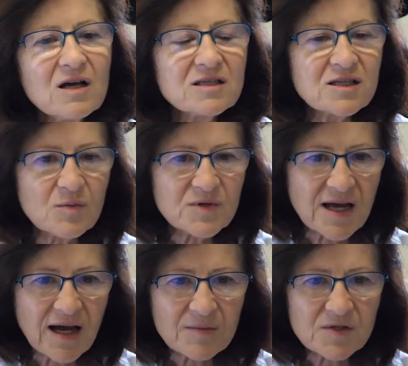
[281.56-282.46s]

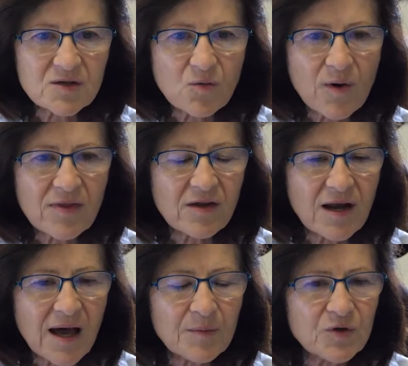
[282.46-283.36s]
sometimes when the
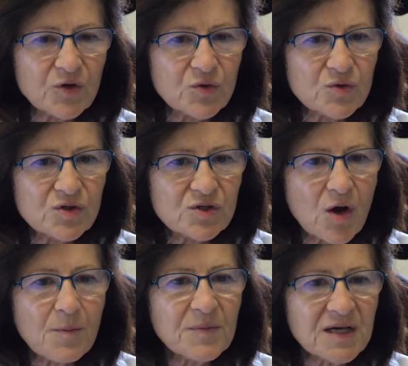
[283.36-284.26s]
lab uses
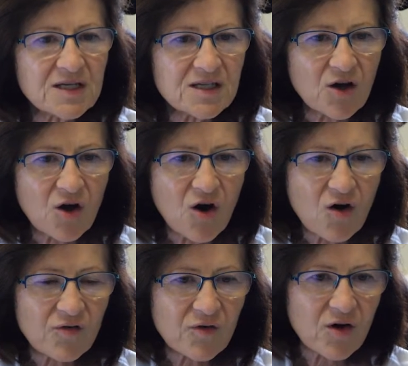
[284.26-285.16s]
a mixture
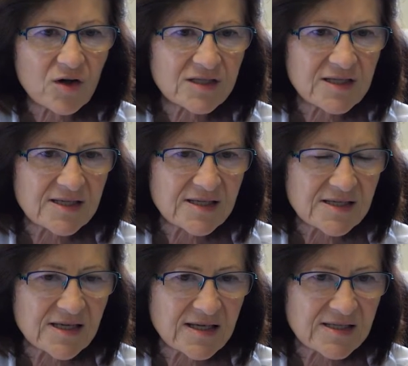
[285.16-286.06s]
of
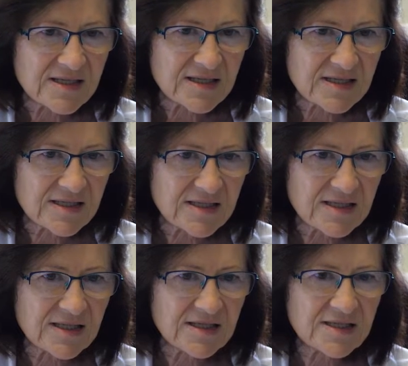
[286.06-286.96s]
anti-SSA 60
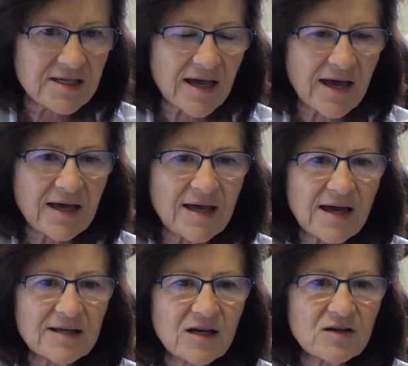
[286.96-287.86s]
KDA
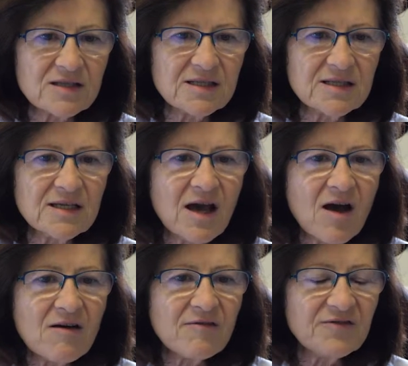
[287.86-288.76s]
and
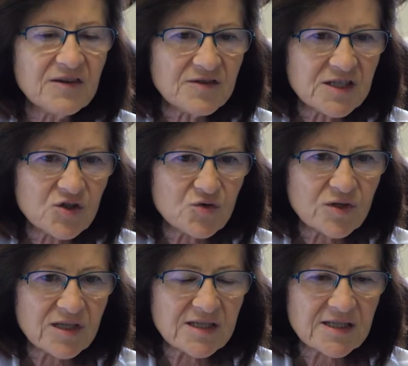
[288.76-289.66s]

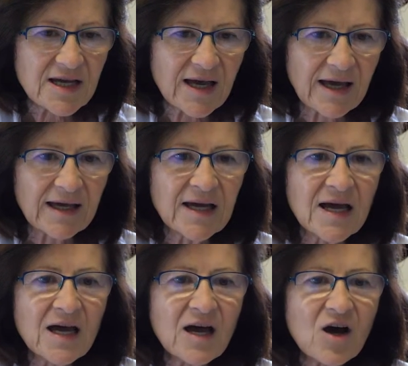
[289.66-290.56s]
anti-52 KDA,
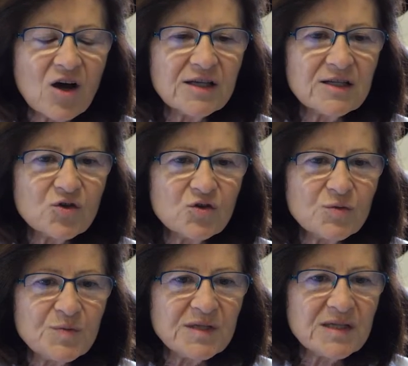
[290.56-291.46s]
it
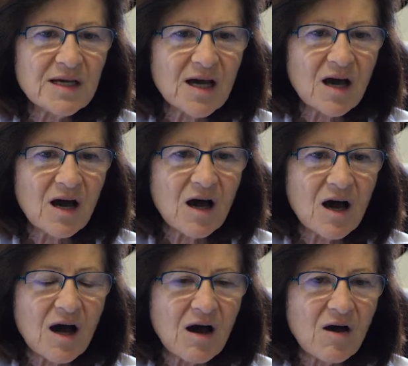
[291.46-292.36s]
could be
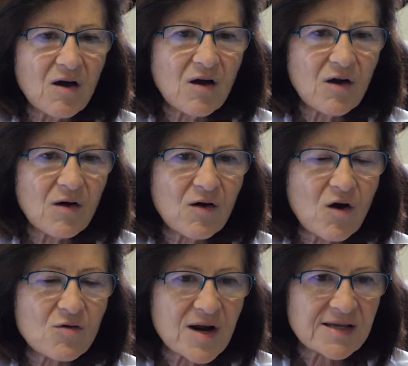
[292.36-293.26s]
a
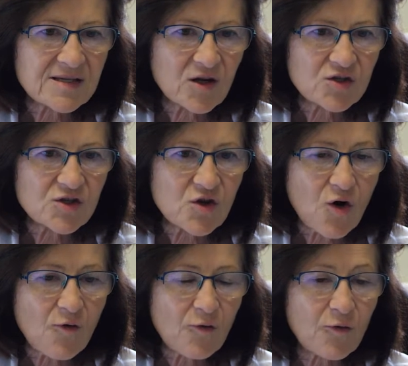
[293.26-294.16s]
result
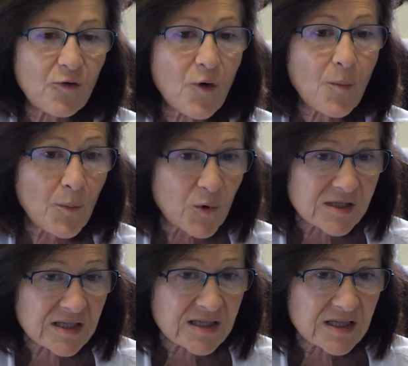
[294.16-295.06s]
of
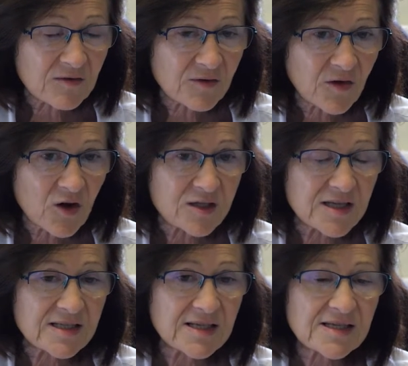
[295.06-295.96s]
positive
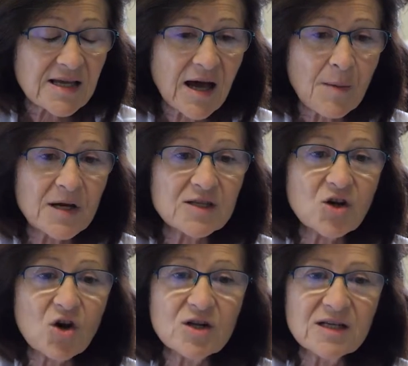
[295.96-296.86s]
anti-SSA,
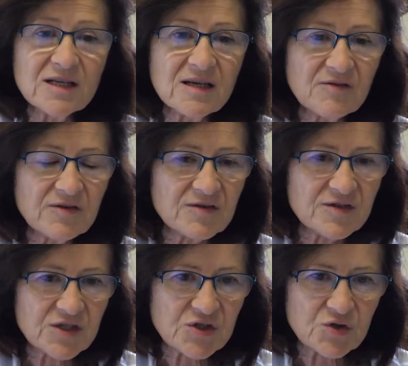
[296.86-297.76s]
but only
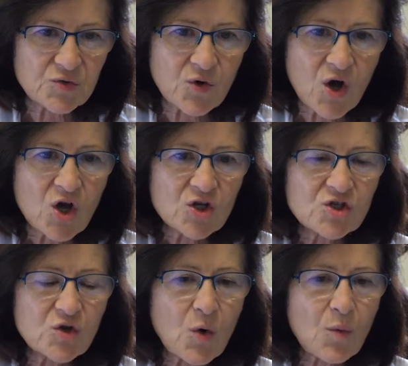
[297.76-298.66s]
52.
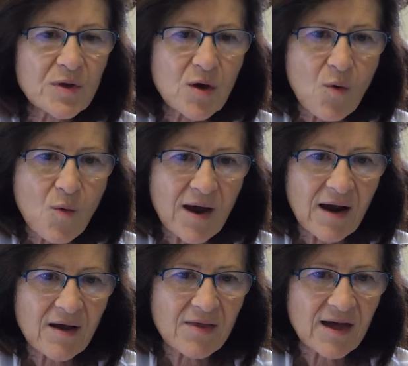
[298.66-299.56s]
So be
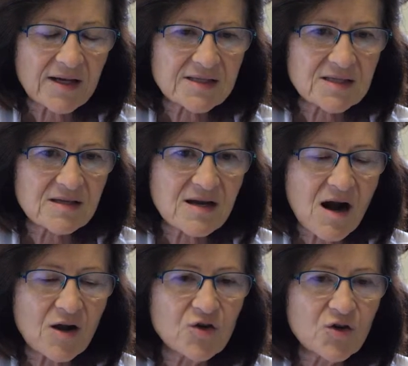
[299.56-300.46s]
aware that there
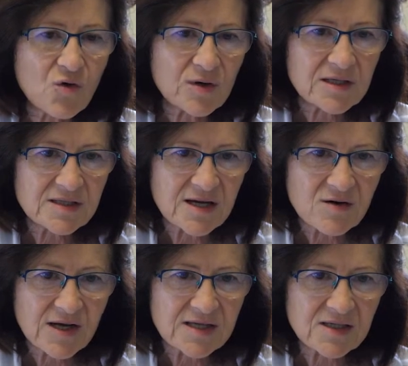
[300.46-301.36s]
are no
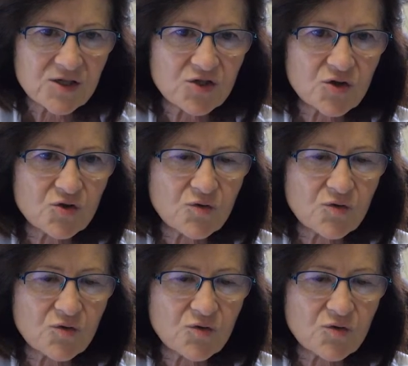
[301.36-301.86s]
interest